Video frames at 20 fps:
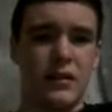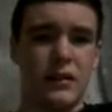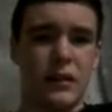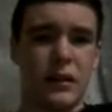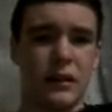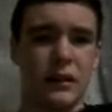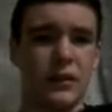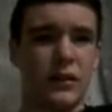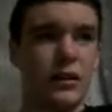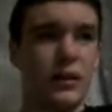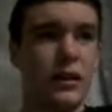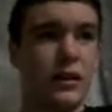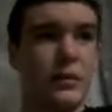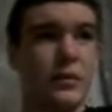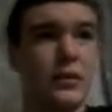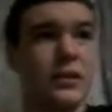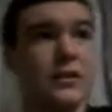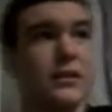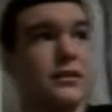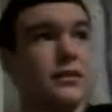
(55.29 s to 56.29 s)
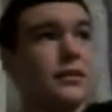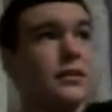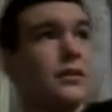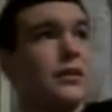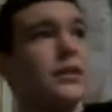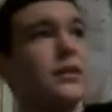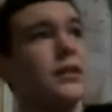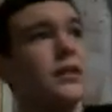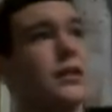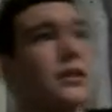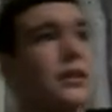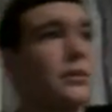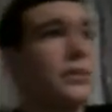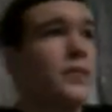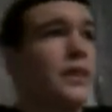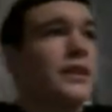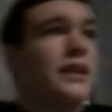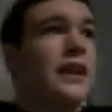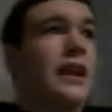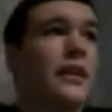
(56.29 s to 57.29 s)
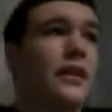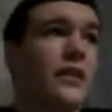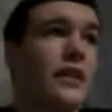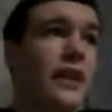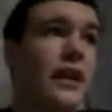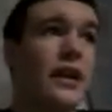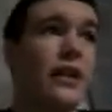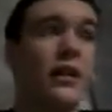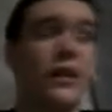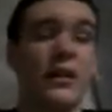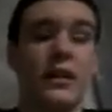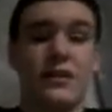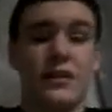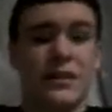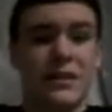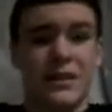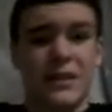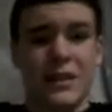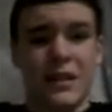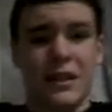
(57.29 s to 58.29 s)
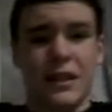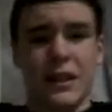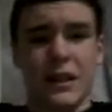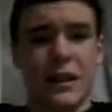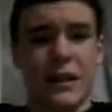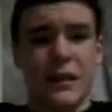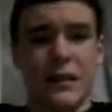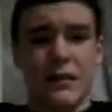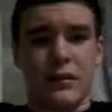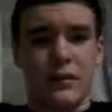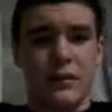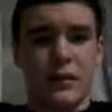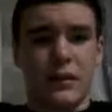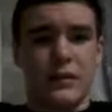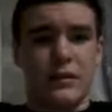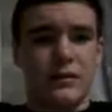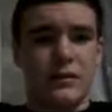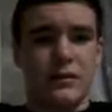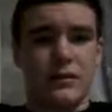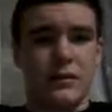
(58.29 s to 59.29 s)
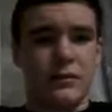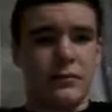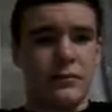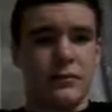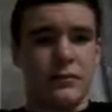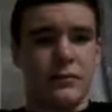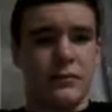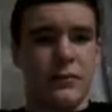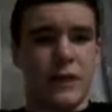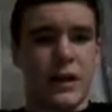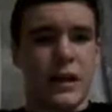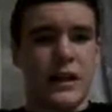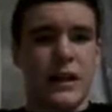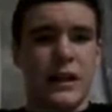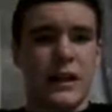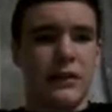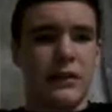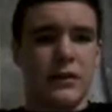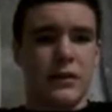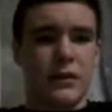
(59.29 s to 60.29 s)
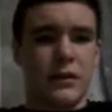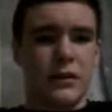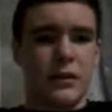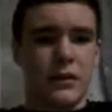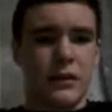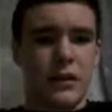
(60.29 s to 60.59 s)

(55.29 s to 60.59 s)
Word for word: Like look at him, he's he's upside down in the air. That's insane. I can't that's I can't even